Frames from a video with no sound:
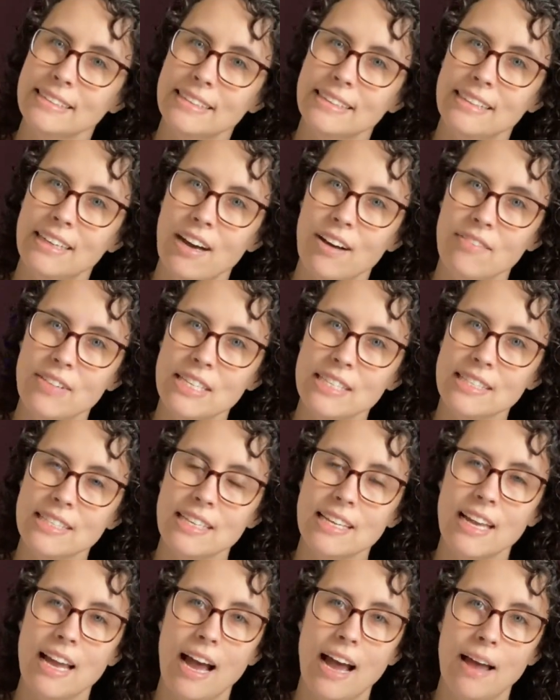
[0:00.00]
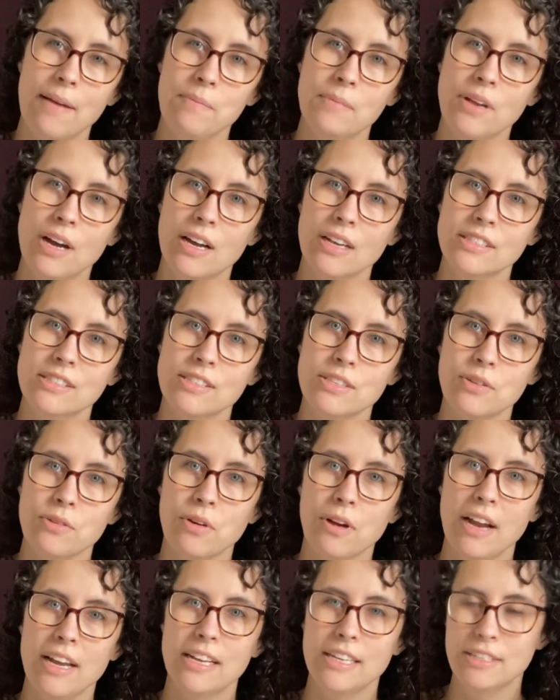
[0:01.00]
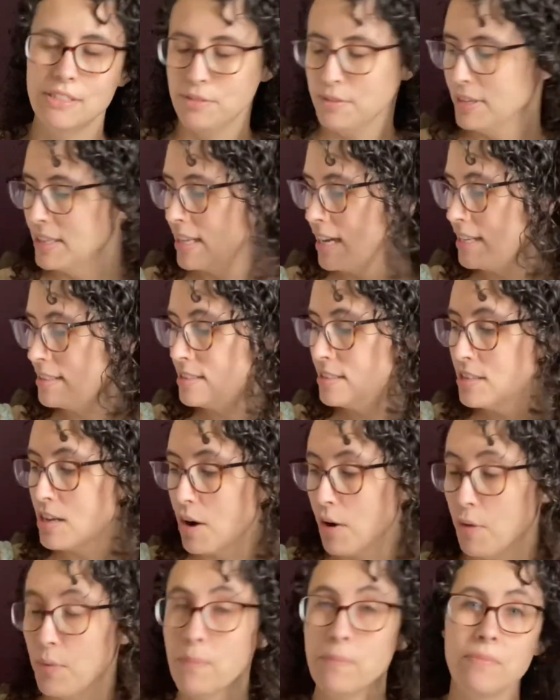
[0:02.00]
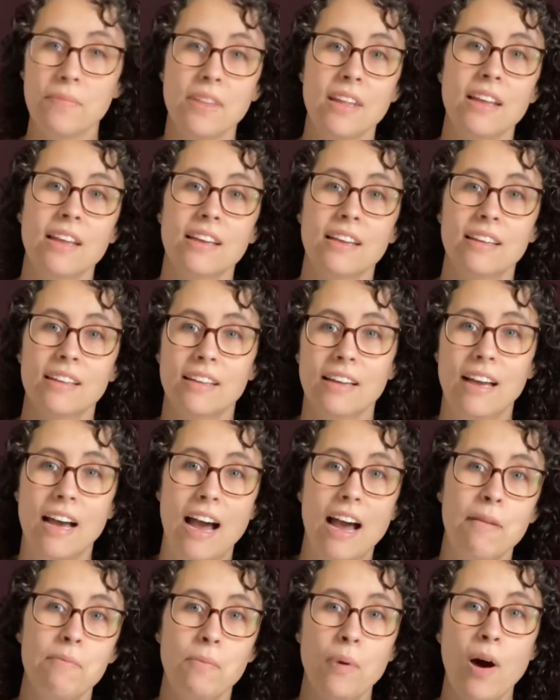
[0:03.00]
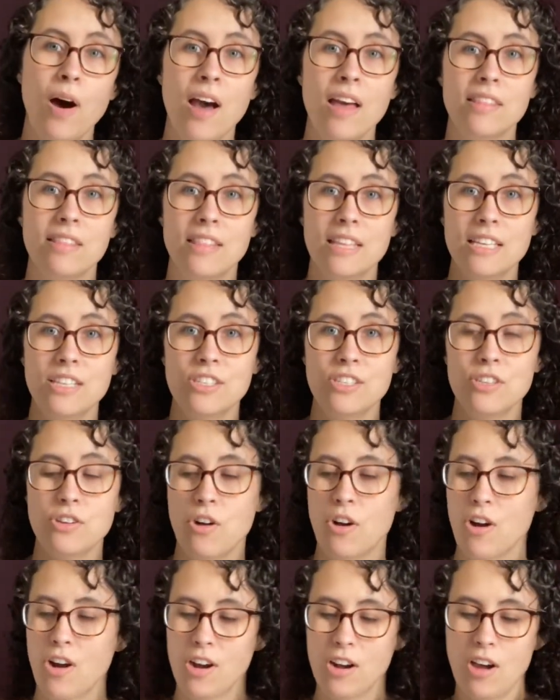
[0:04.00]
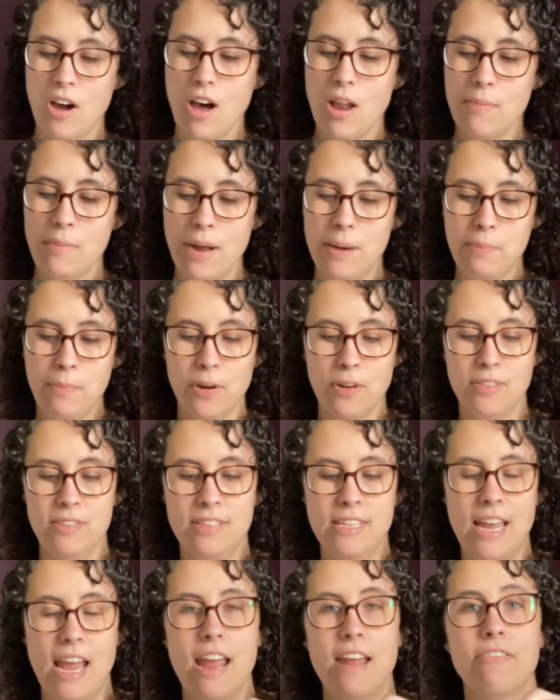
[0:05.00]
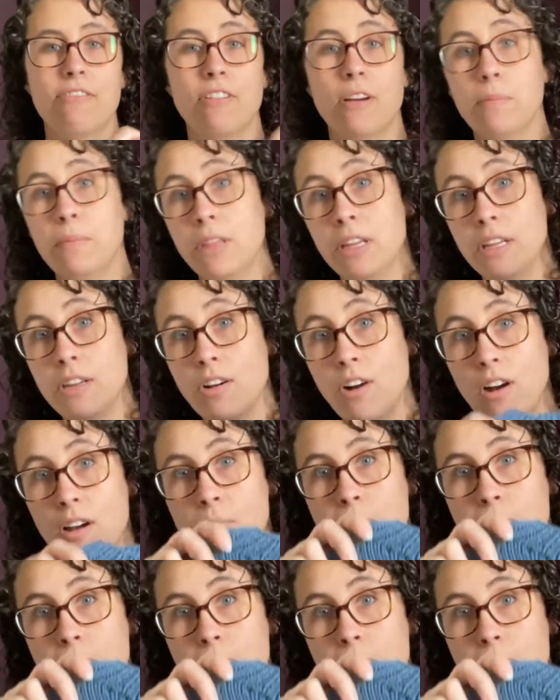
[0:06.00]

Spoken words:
obviously I'm not so great at doing that. So I bought this yarn on my birthday from the Yarn